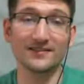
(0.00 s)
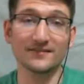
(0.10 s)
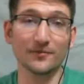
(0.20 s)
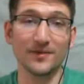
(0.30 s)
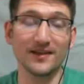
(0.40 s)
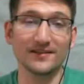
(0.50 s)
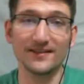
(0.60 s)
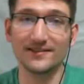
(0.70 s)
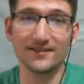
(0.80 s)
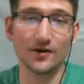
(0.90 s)
for
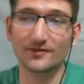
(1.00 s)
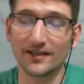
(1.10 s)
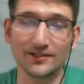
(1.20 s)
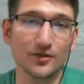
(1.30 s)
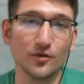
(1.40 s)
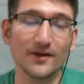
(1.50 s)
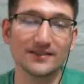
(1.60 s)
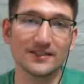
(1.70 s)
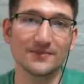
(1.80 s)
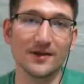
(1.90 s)
PEDs, though, it's like a 2-week
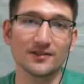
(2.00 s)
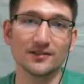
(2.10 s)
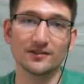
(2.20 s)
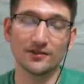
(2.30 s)
suspension.